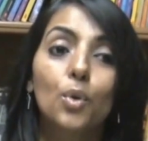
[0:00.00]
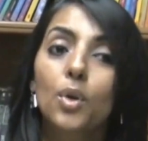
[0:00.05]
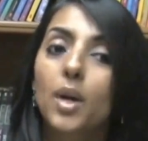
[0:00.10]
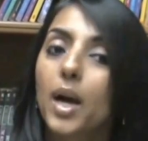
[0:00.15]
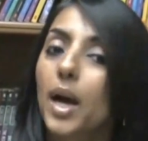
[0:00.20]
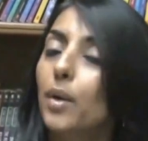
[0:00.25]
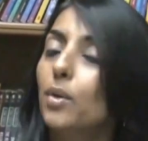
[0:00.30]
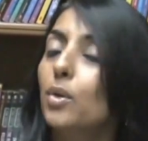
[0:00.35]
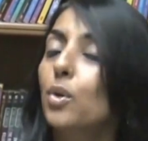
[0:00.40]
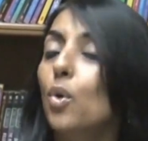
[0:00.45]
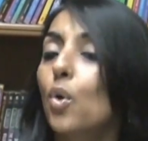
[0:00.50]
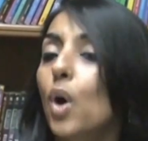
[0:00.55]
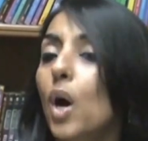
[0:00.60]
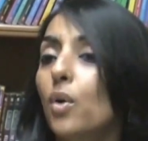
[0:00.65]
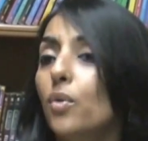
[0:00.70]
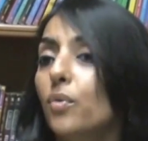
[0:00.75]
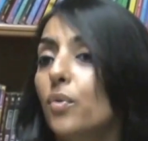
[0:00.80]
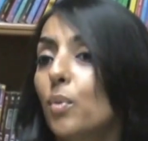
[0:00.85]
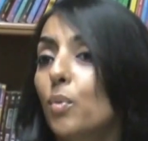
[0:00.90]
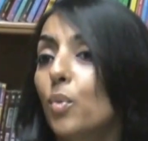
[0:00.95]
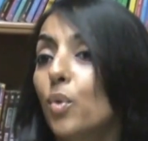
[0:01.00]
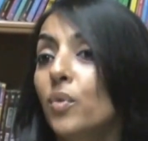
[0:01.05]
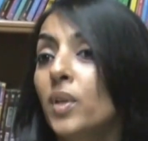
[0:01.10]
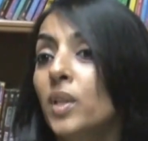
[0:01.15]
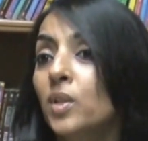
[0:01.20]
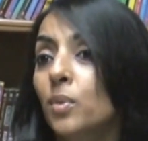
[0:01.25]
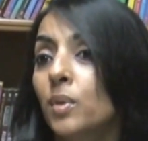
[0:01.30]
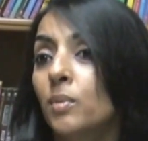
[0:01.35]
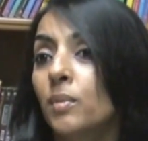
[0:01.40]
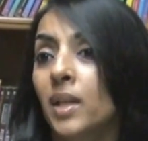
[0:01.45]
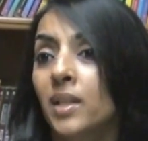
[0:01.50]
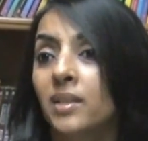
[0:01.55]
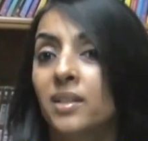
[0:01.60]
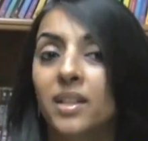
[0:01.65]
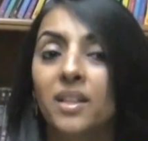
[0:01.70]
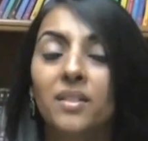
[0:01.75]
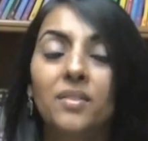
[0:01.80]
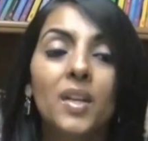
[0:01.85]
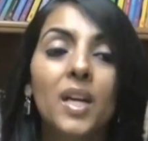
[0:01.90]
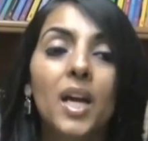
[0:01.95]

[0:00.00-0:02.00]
I'd go out for movies with myself.